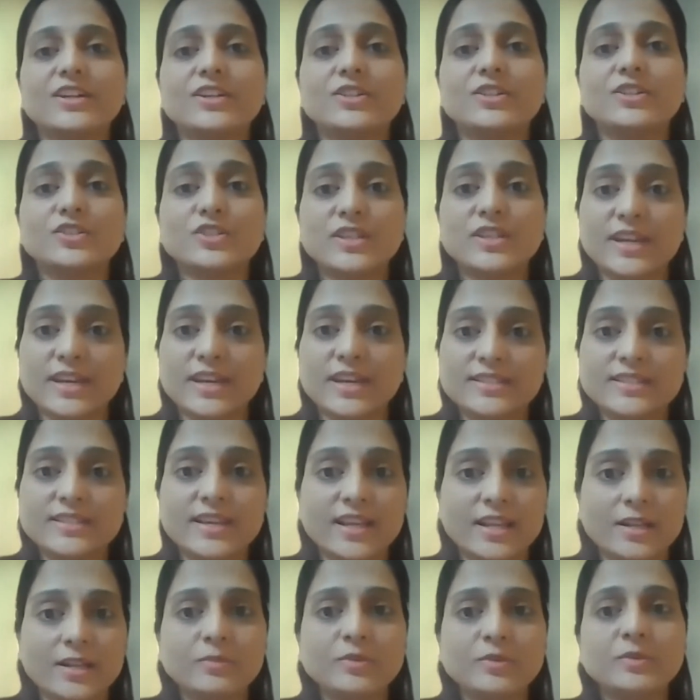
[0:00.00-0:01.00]
She has
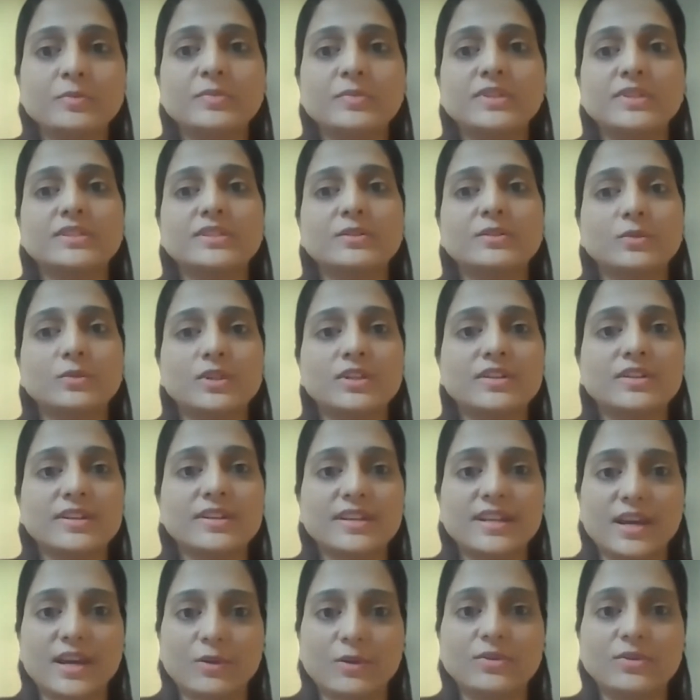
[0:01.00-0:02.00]
helped build the
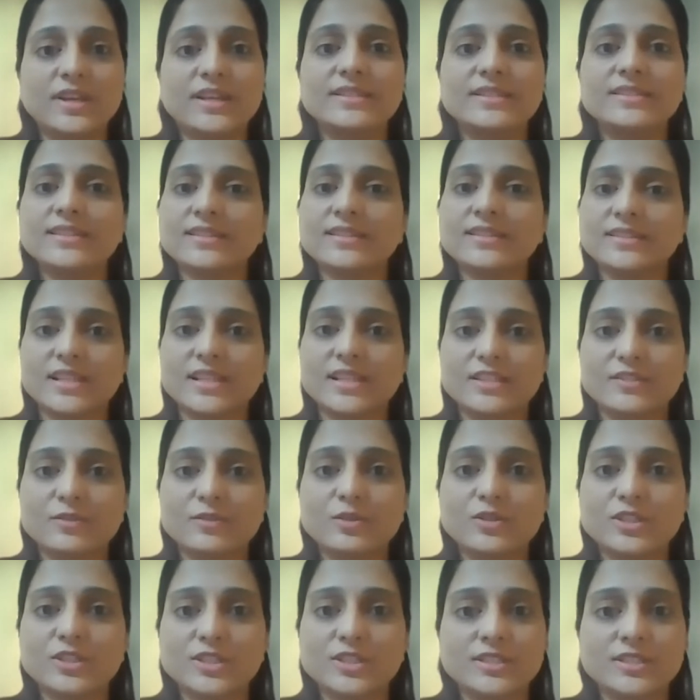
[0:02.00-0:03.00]
world-renowned and successful
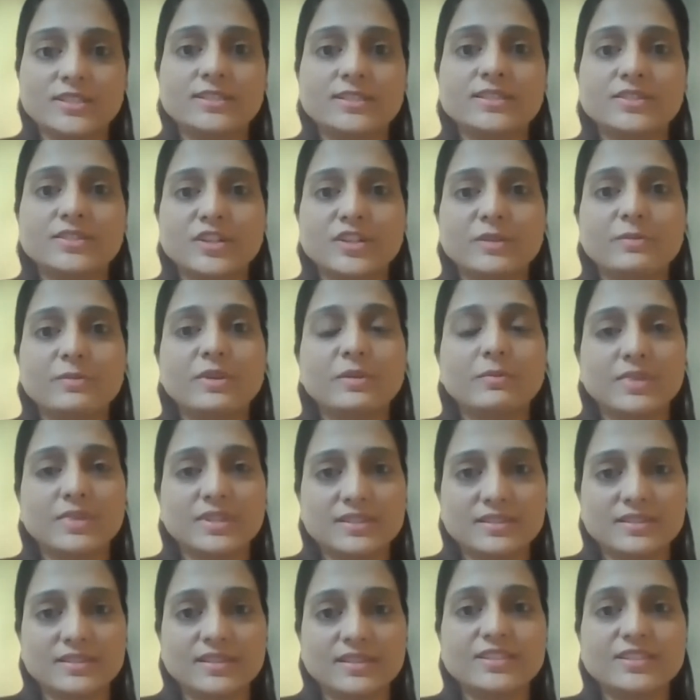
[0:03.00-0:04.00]
digital streaming
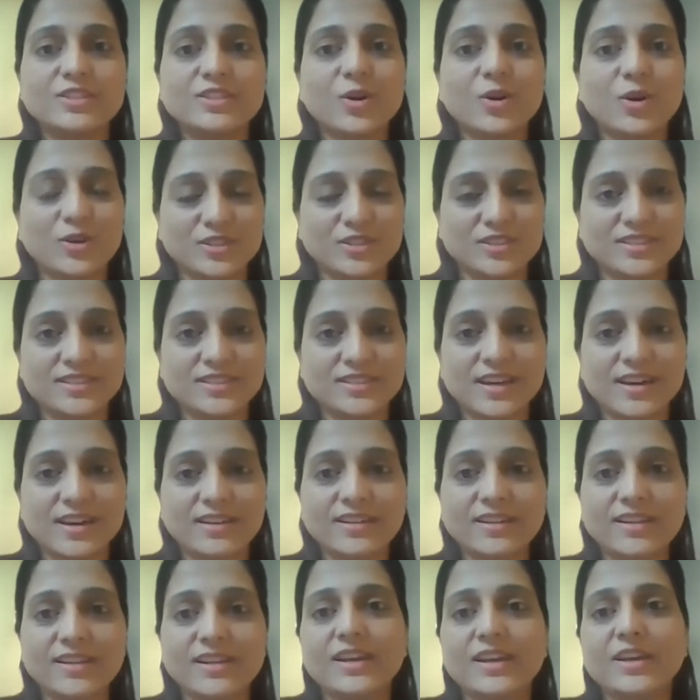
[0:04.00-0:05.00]
business, Hotstar,
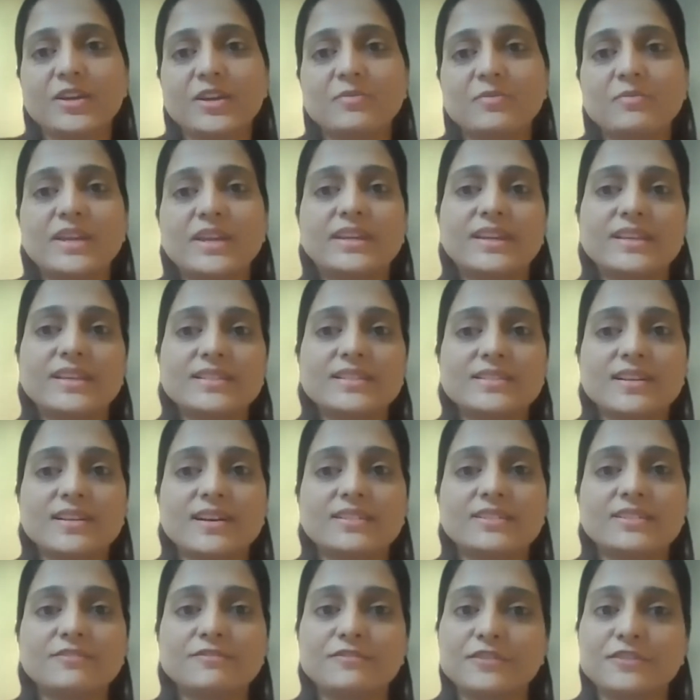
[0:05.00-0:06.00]
making
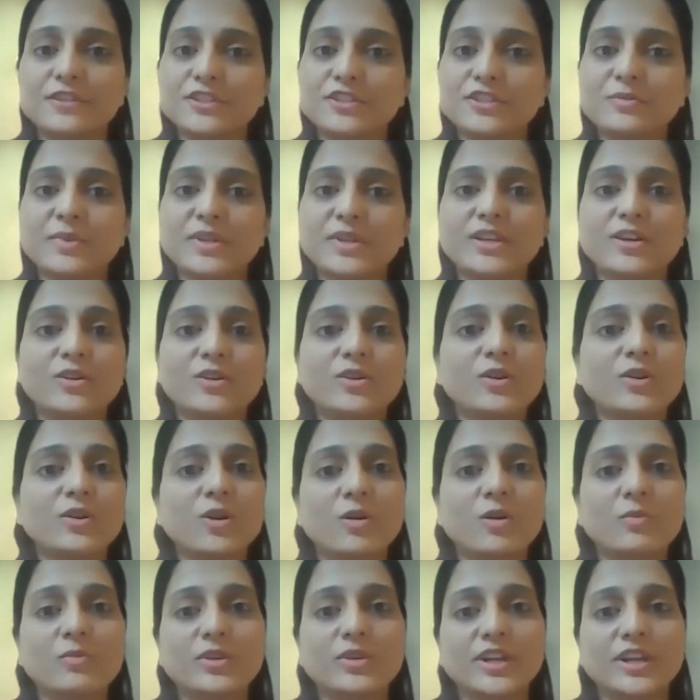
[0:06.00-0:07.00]
Star the first media
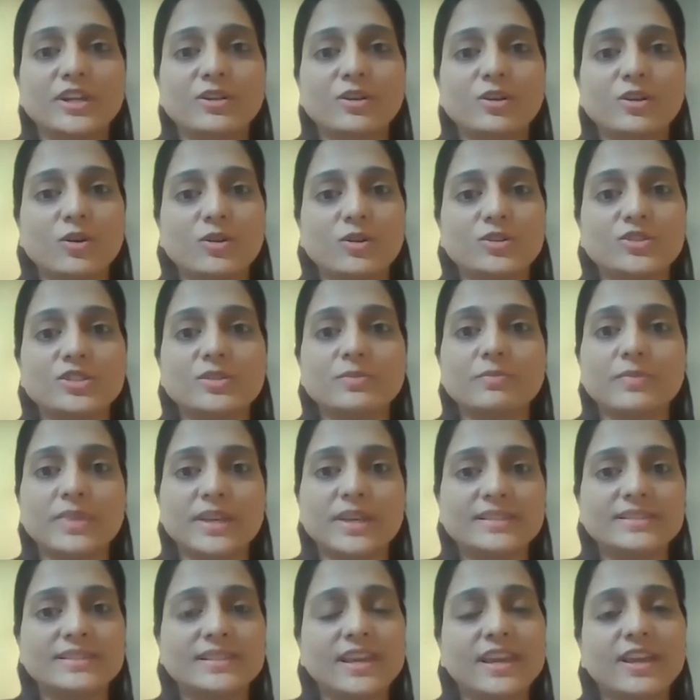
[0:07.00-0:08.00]
conglomerate to launch a
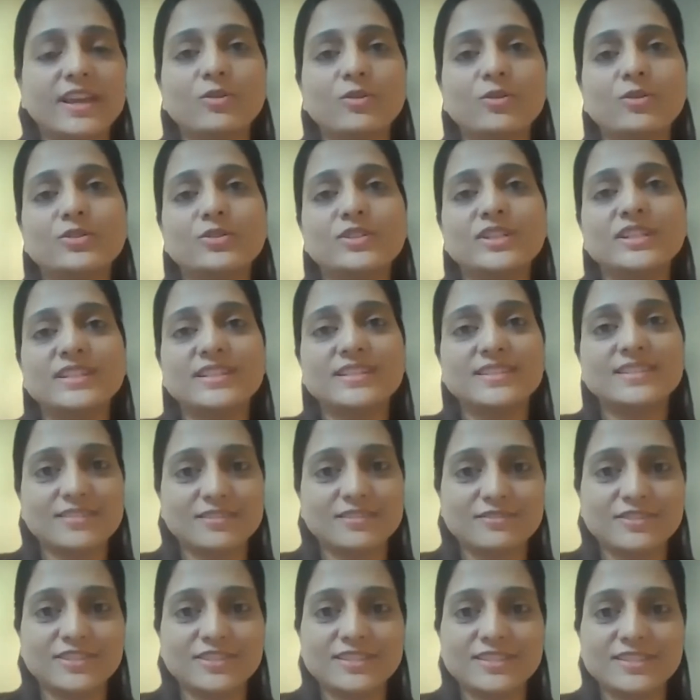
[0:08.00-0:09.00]
big-scale OTT
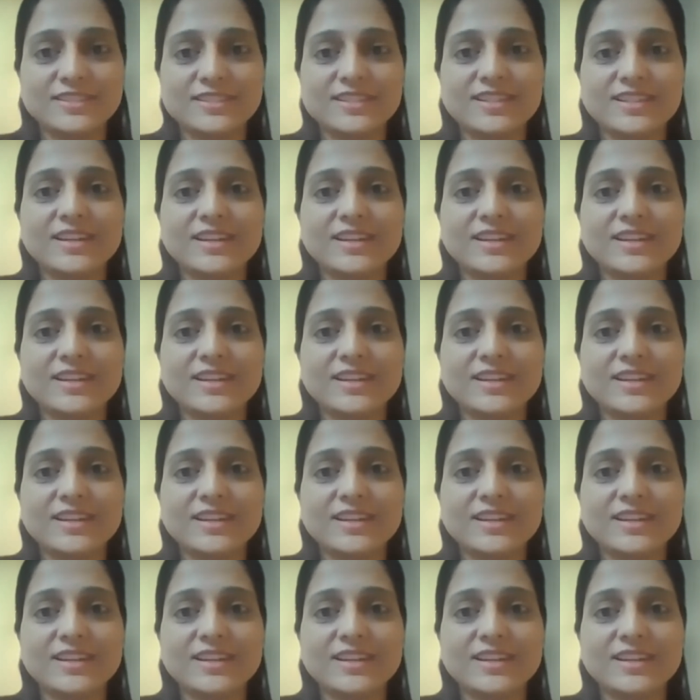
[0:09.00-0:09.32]
service.